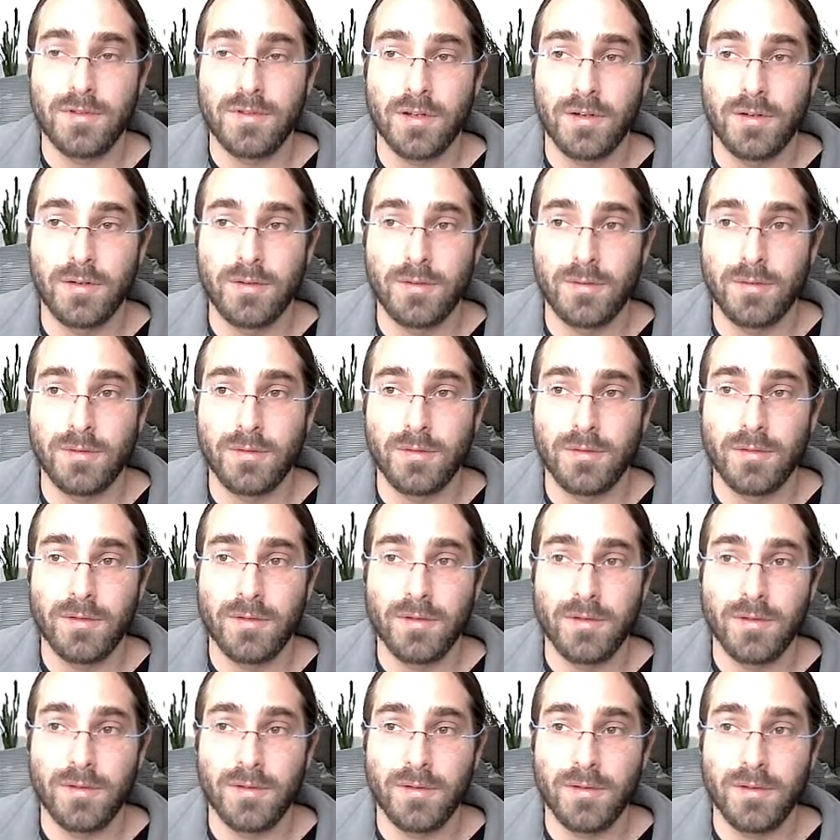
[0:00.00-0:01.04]
So
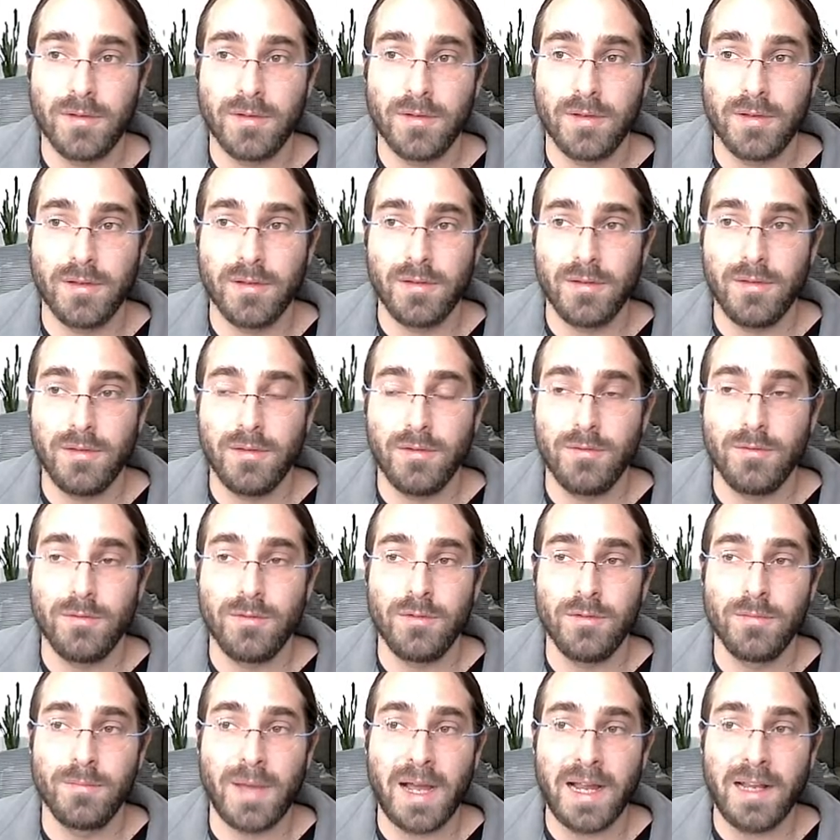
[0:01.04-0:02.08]

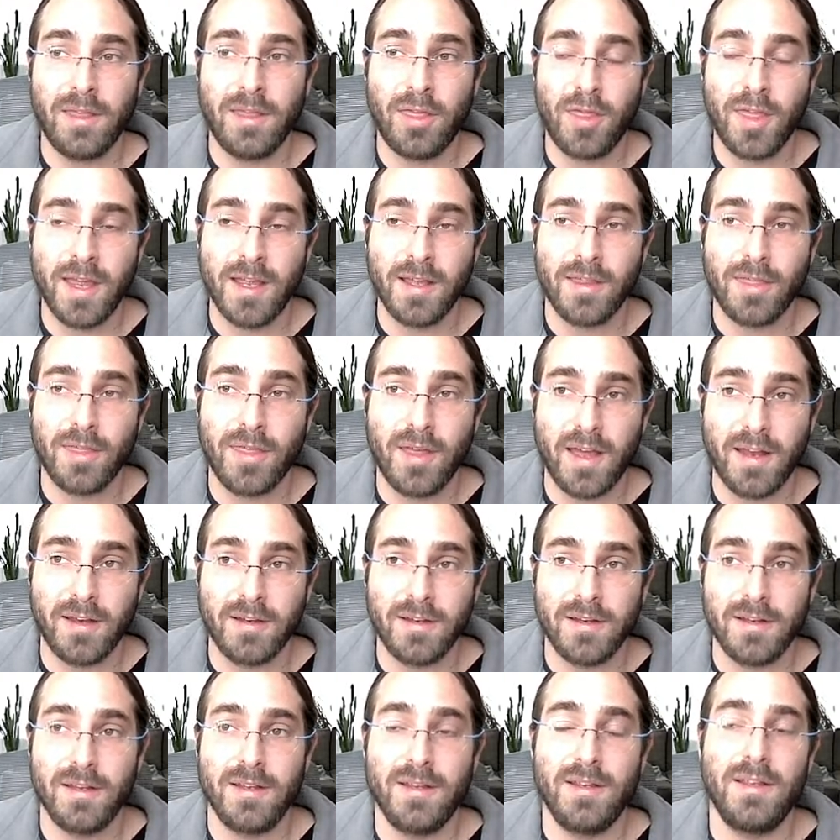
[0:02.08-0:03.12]
you might think
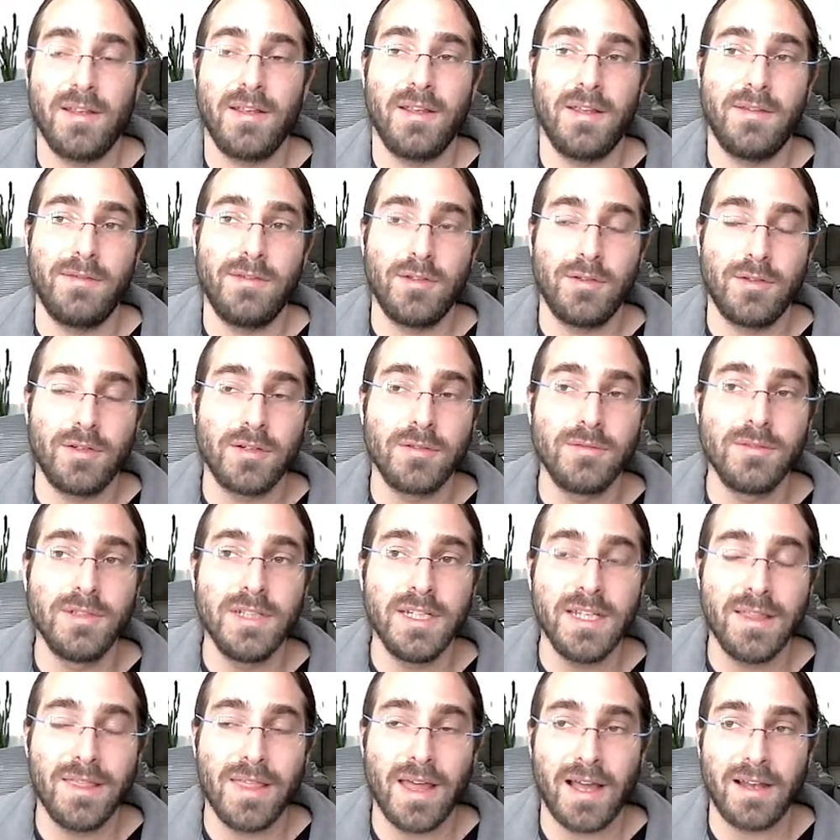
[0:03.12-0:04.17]
that if you don't
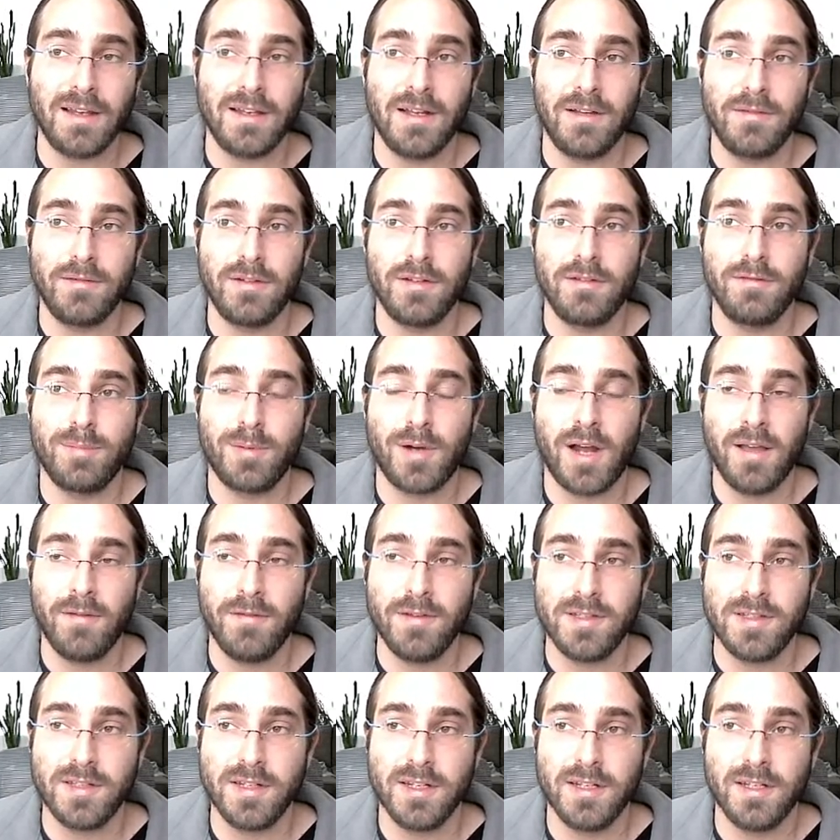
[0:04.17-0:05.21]
need that level of
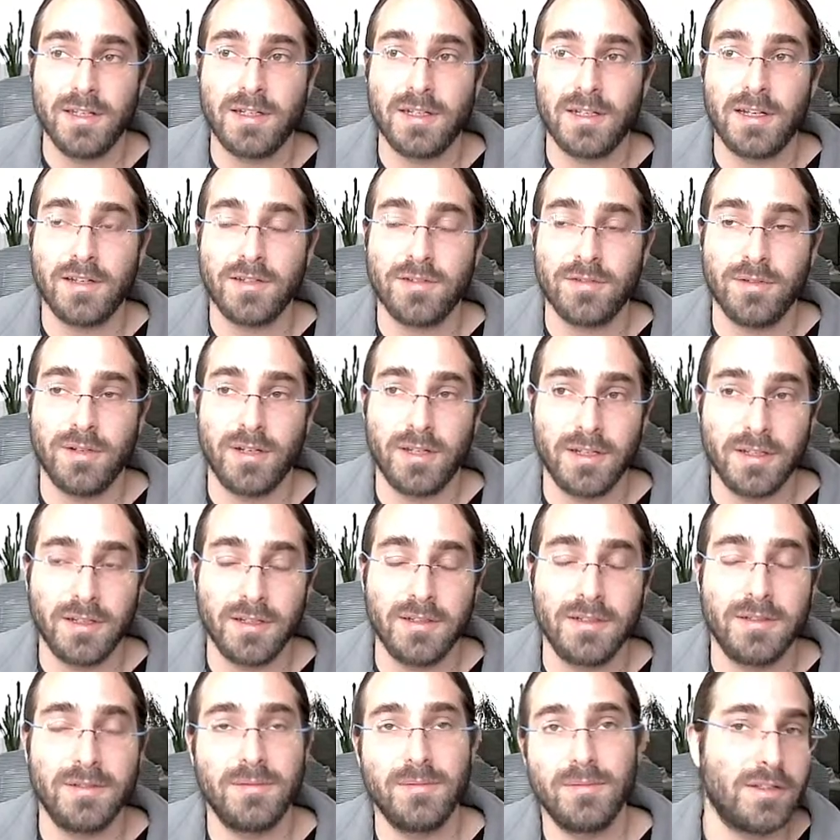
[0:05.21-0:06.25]
privacy,
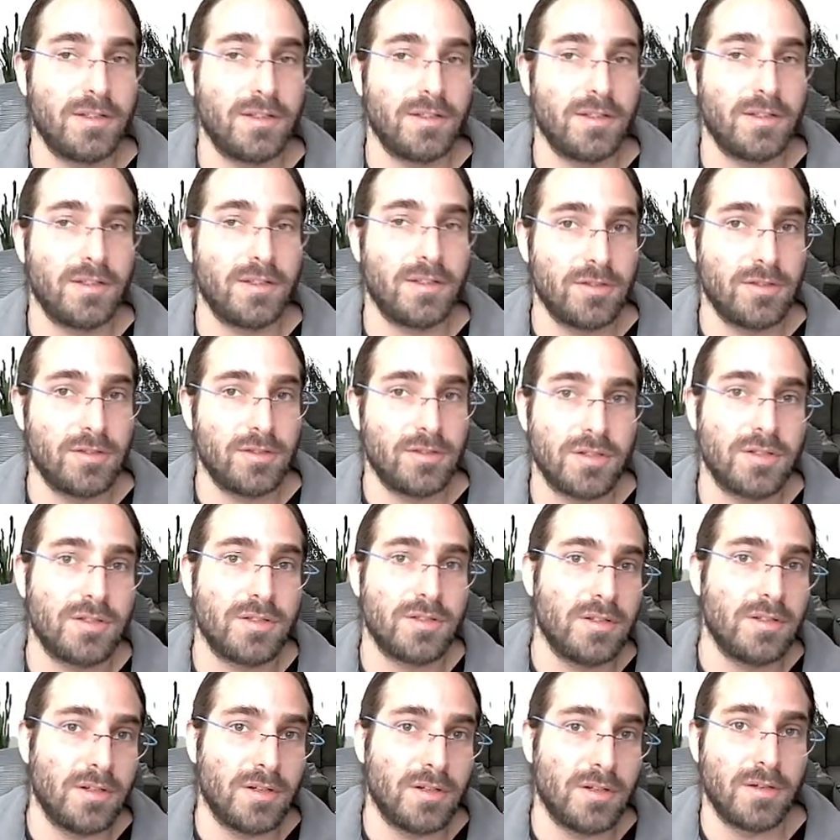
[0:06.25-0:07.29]
clustering, like
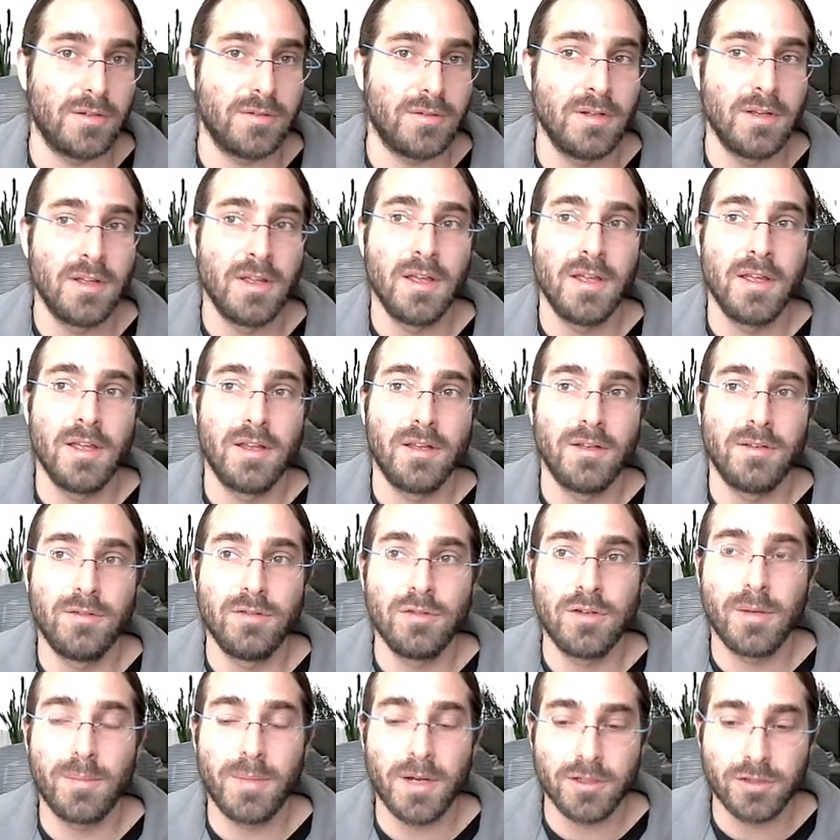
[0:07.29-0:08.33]
just
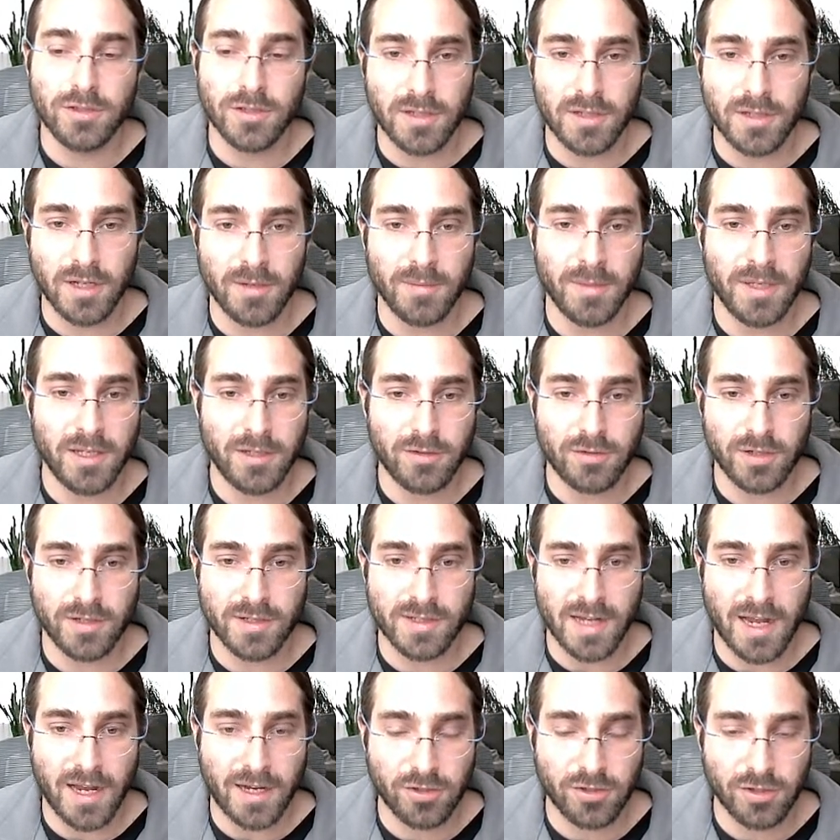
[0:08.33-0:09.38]
do a bunch of dummy
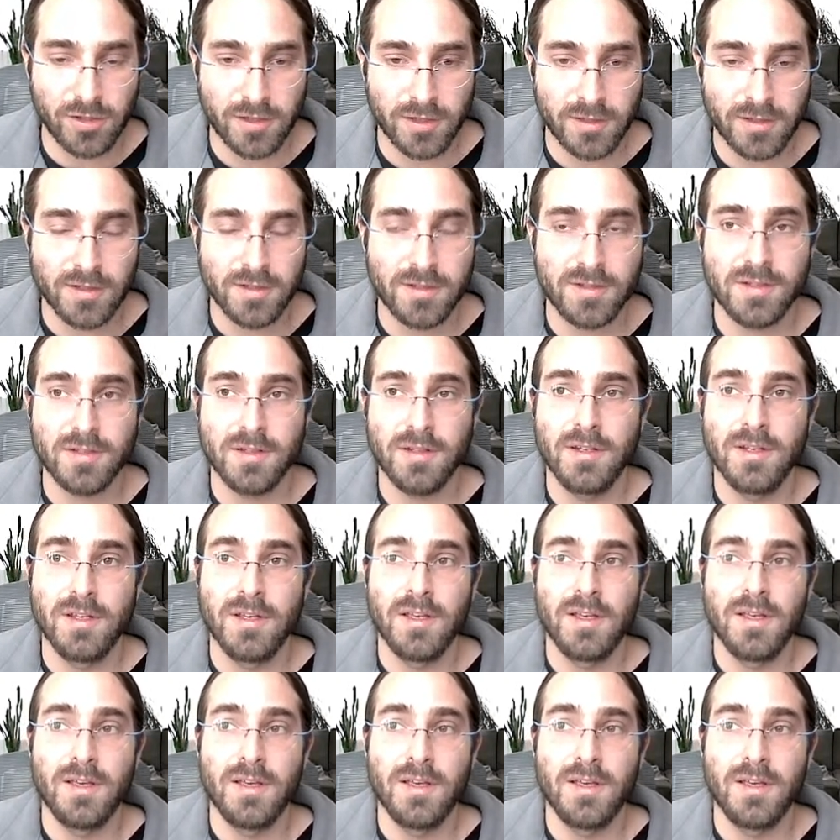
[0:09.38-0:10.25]
transactions,